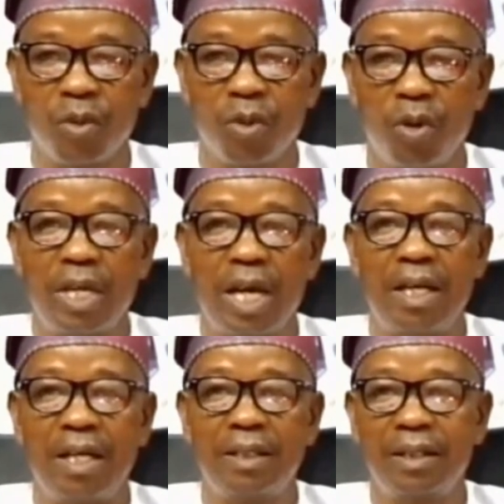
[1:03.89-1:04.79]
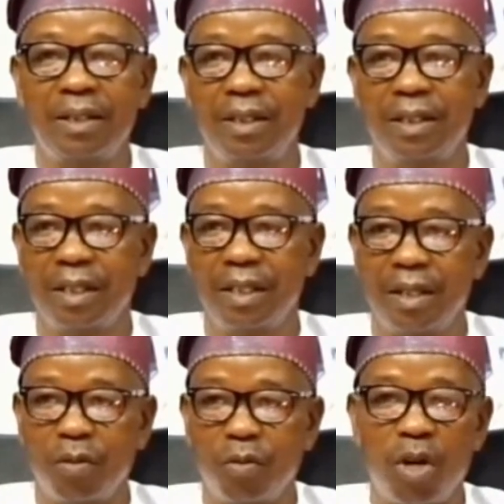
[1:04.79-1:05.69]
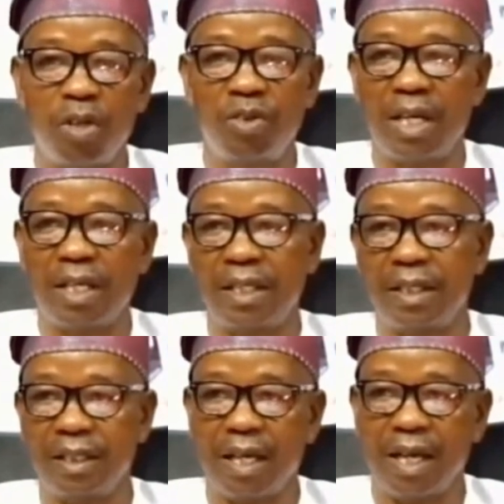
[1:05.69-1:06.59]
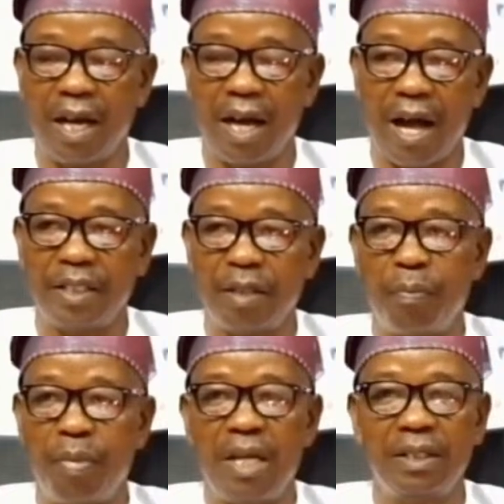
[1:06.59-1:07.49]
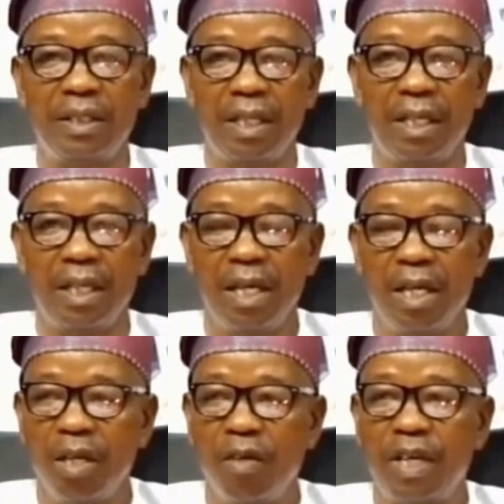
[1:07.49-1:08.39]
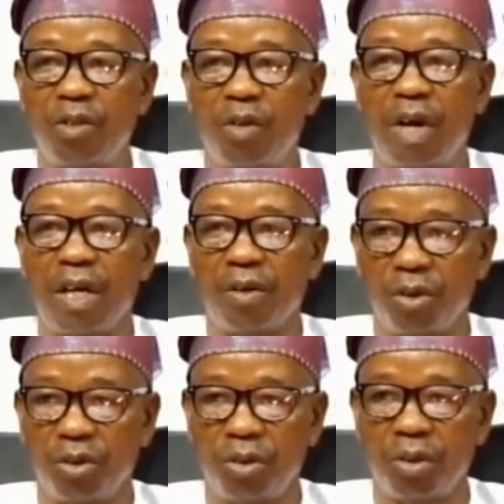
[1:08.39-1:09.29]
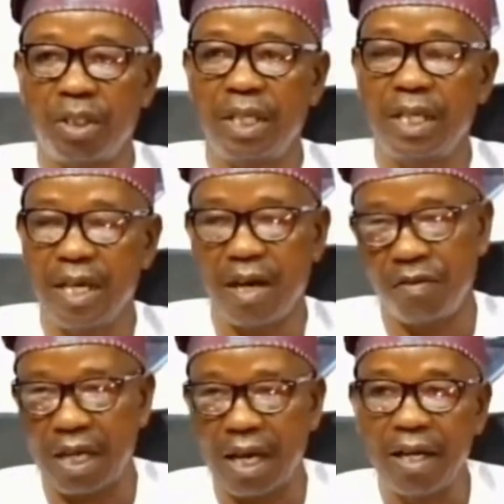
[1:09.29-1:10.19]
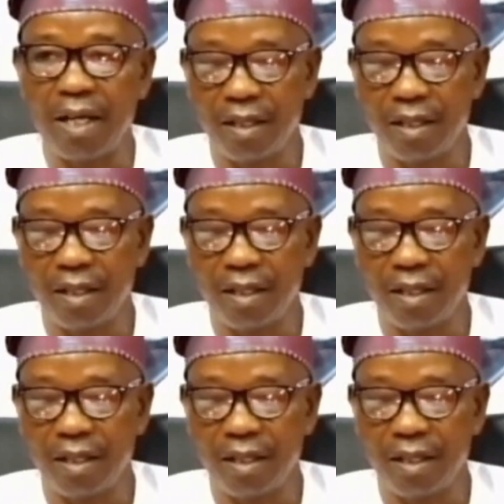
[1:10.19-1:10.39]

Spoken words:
on their latest world ranking as the best university of agriculture in Africa.